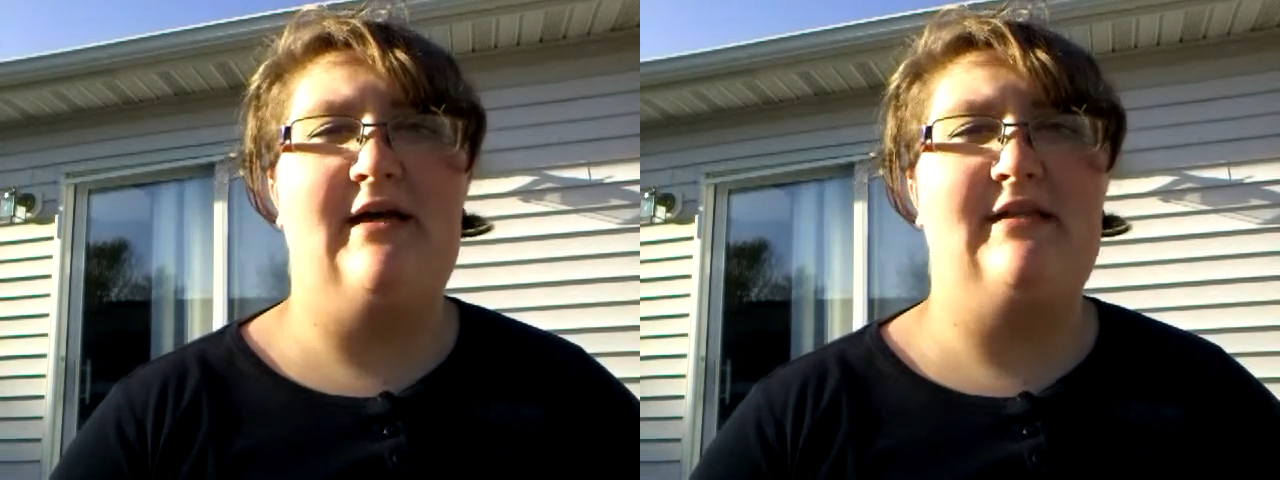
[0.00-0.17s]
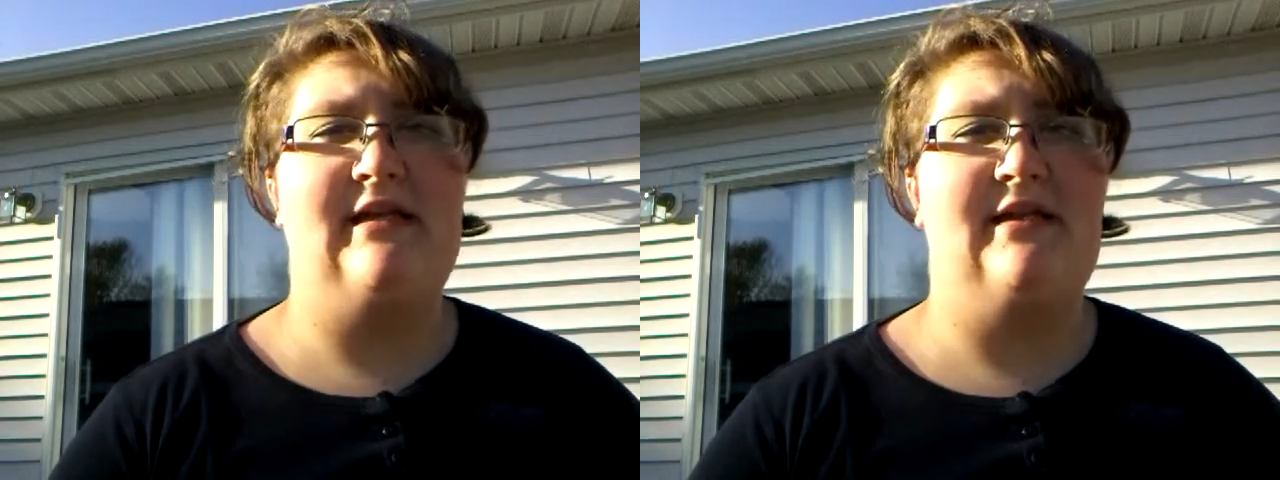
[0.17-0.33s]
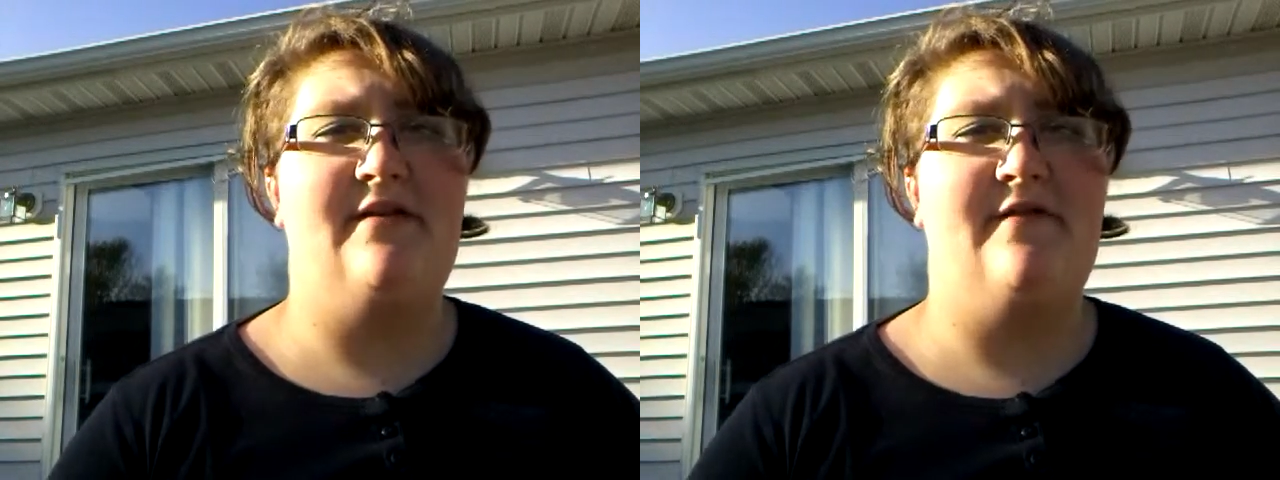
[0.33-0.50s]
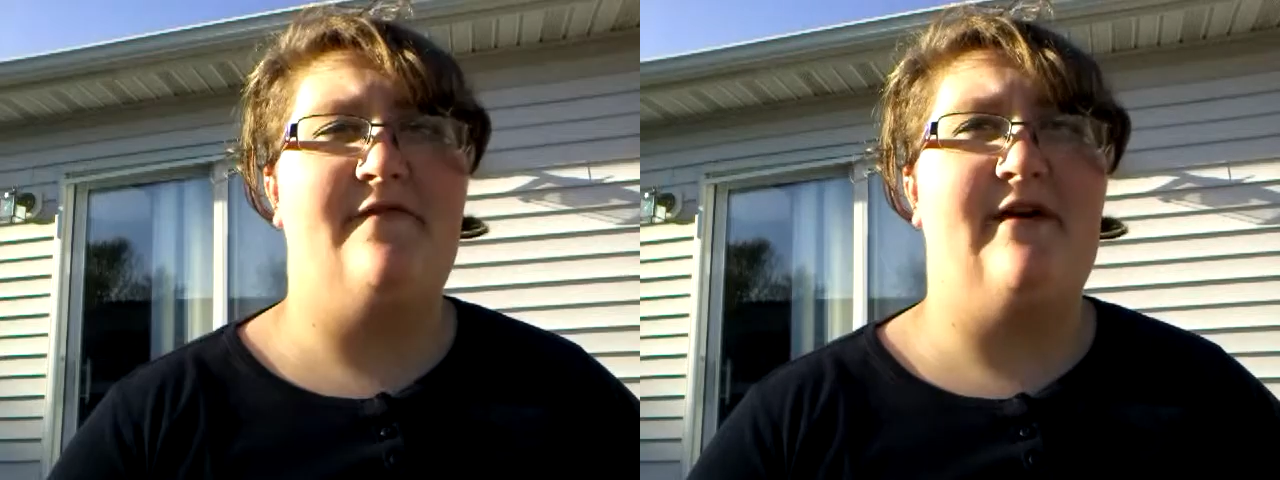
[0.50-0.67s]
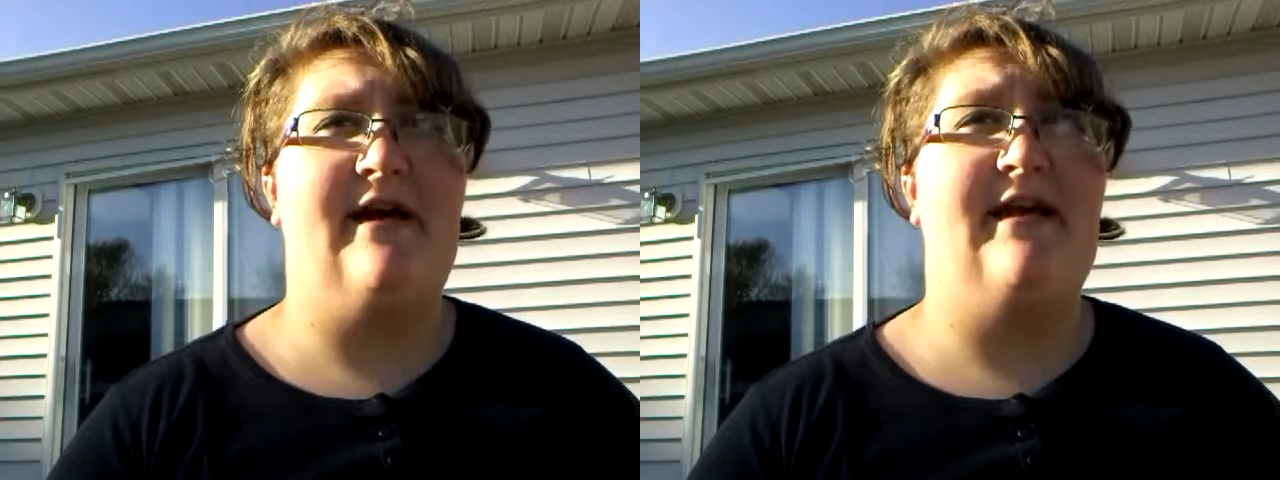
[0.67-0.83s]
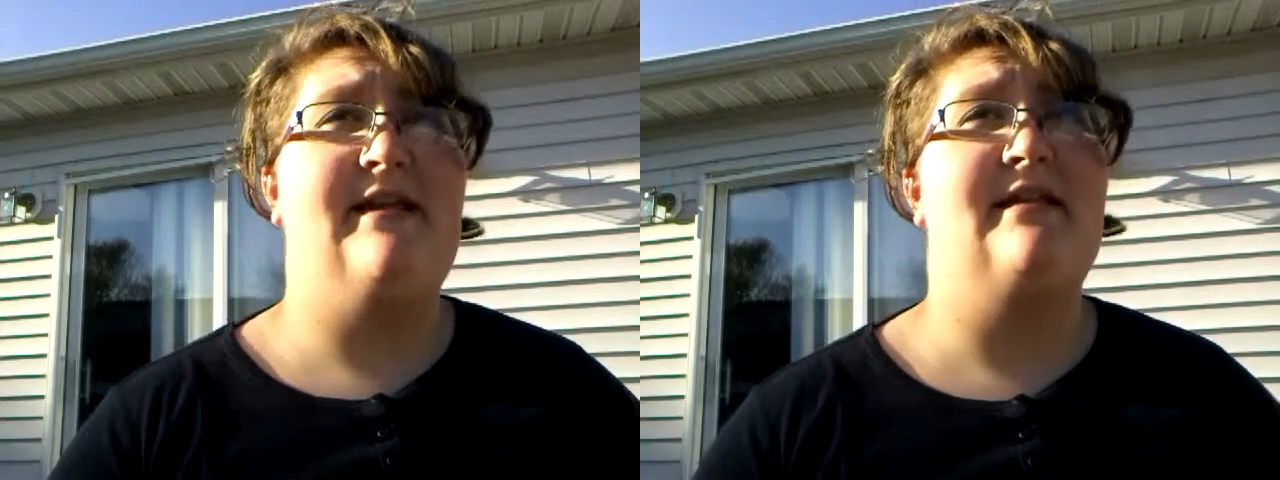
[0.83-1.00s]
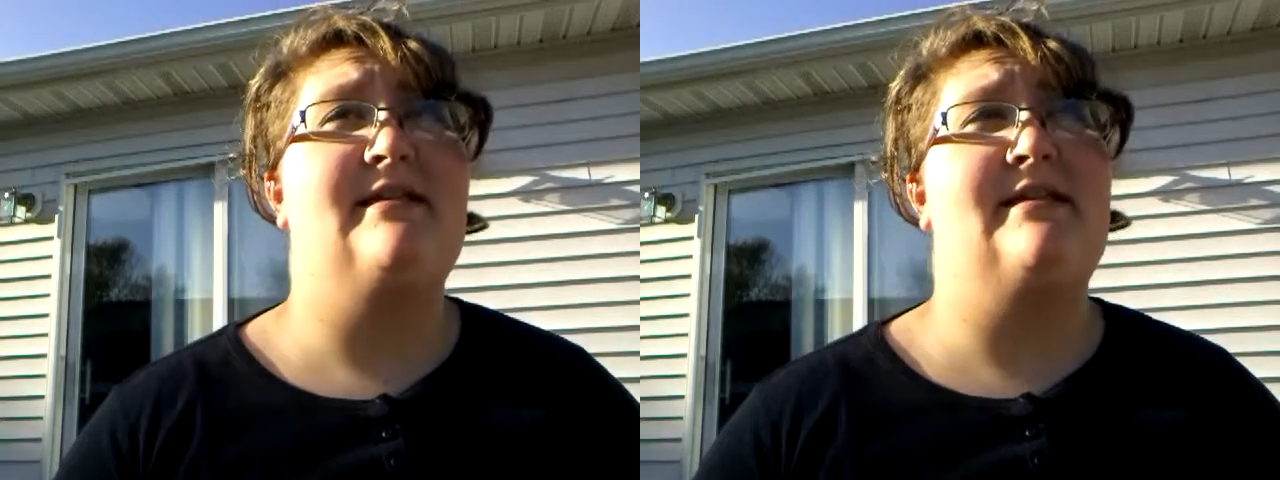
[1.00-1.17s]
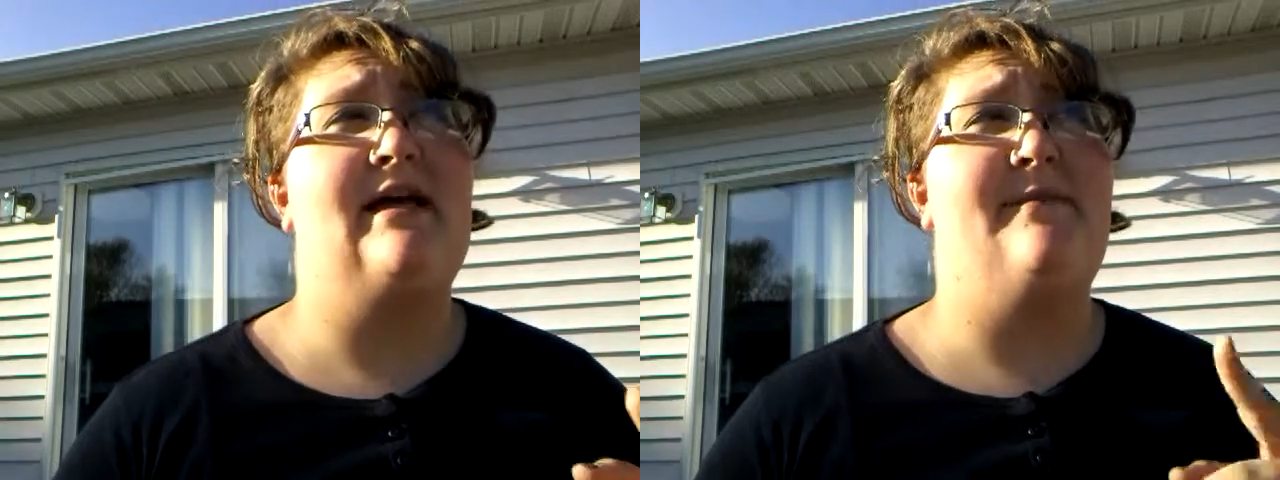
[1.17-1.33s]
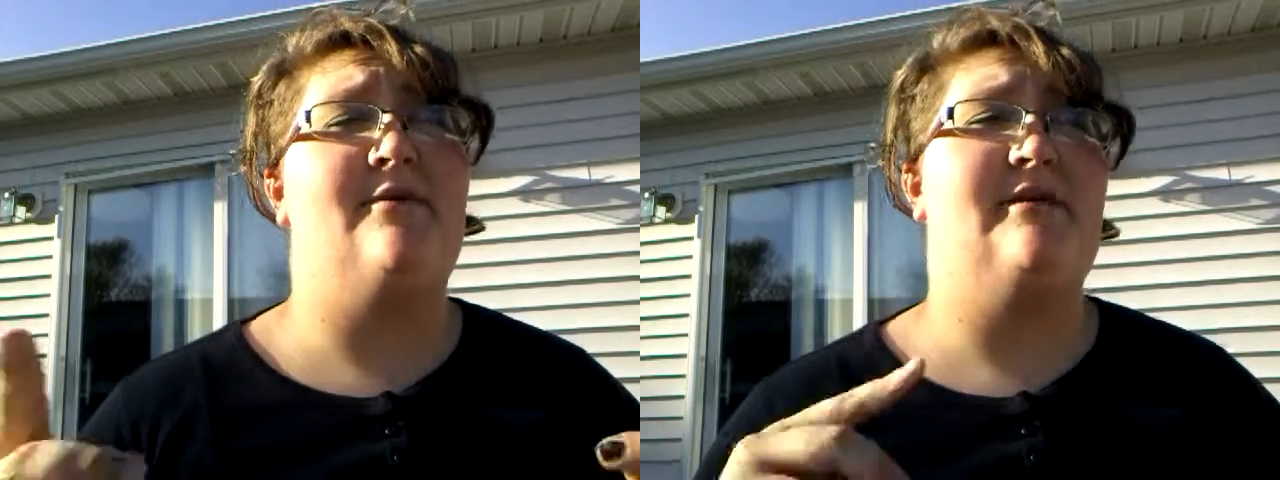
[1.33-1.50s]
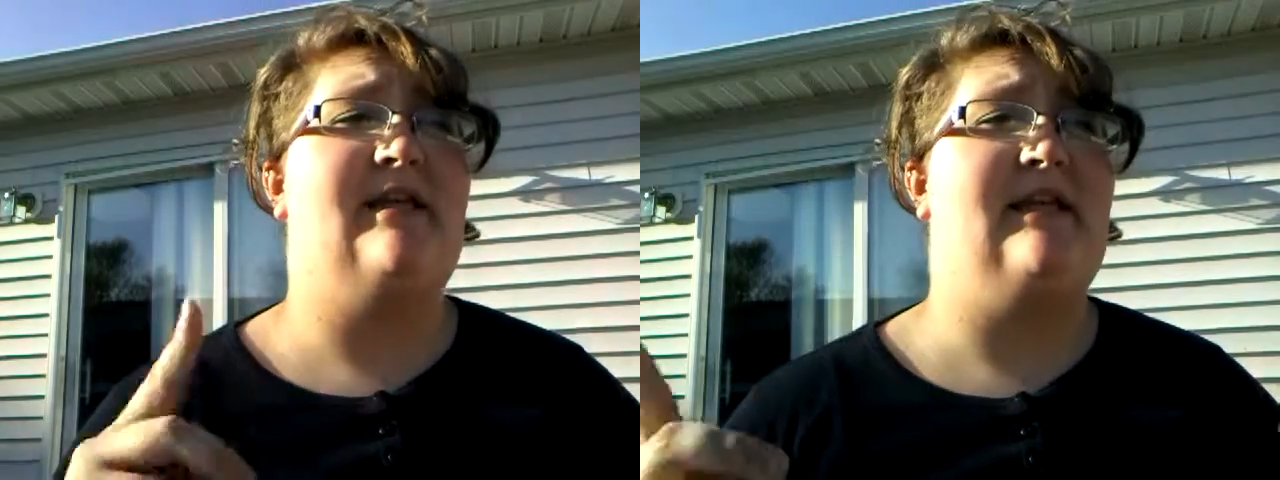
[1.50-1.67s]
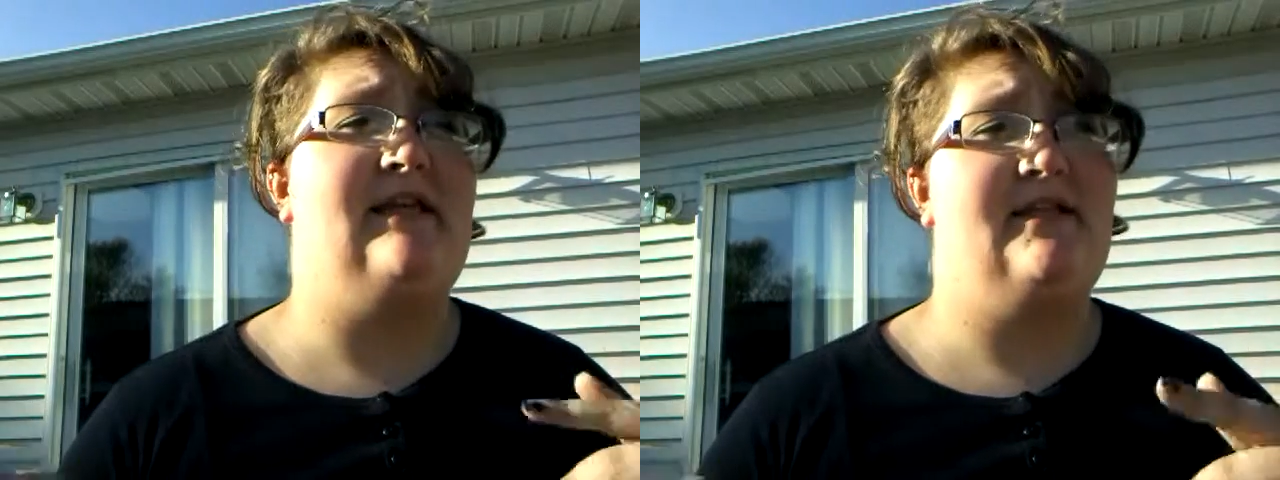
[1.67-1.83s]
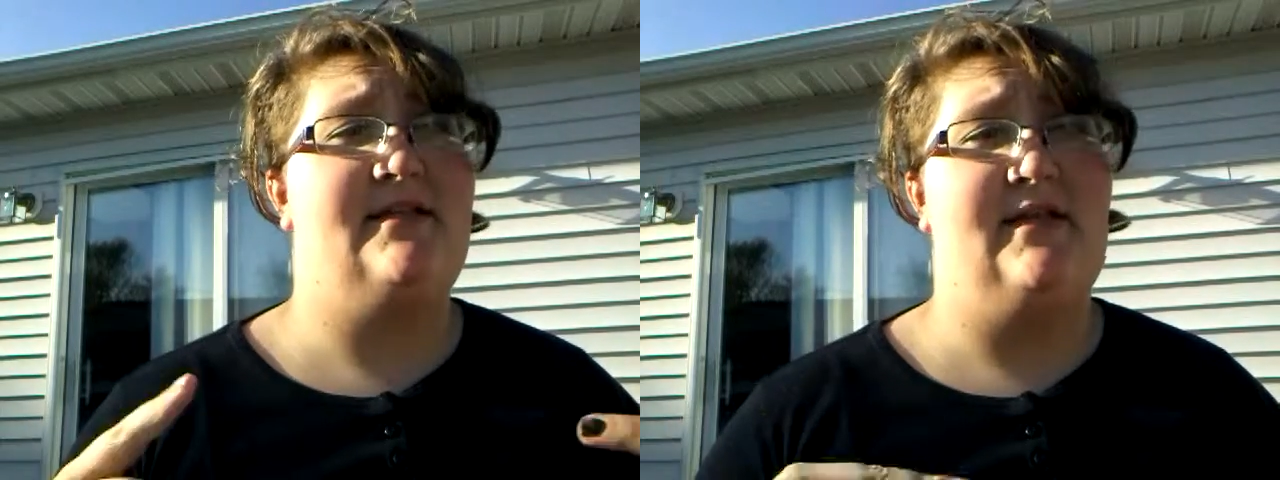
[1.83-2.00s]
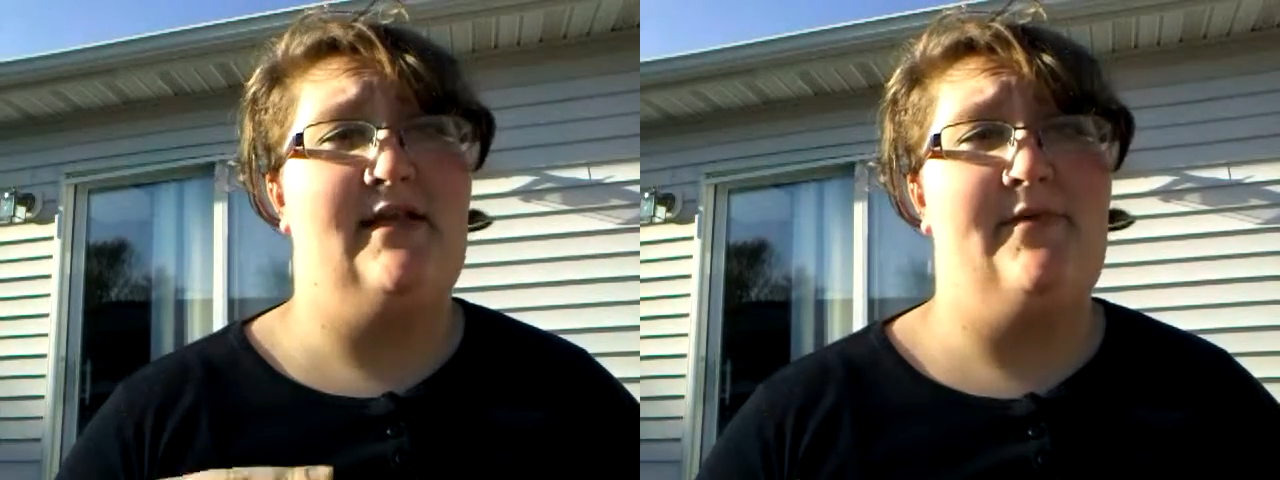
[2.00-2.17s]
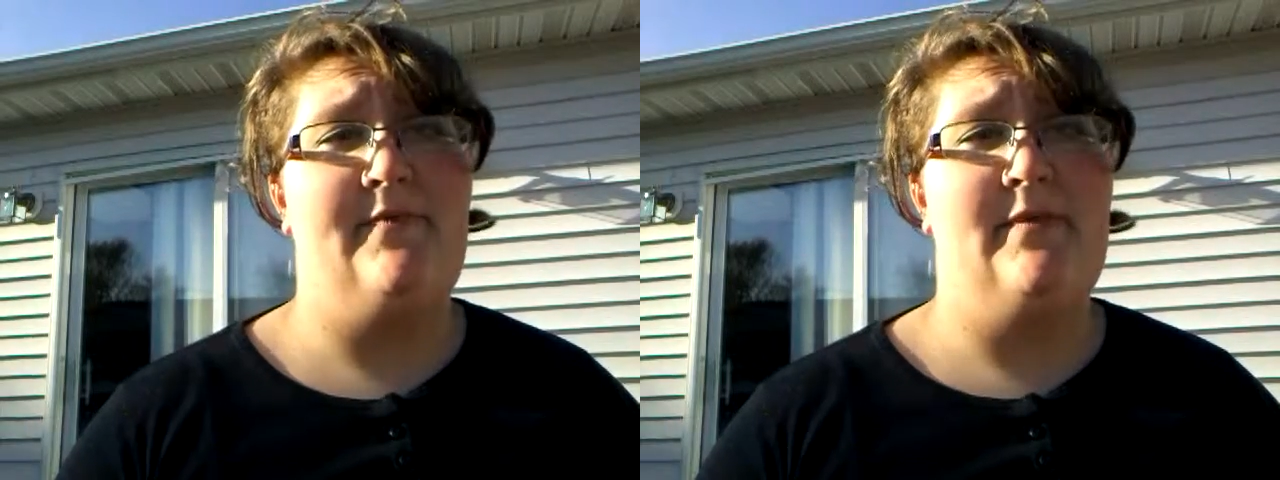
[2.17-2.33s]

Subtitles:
identify simultaneously.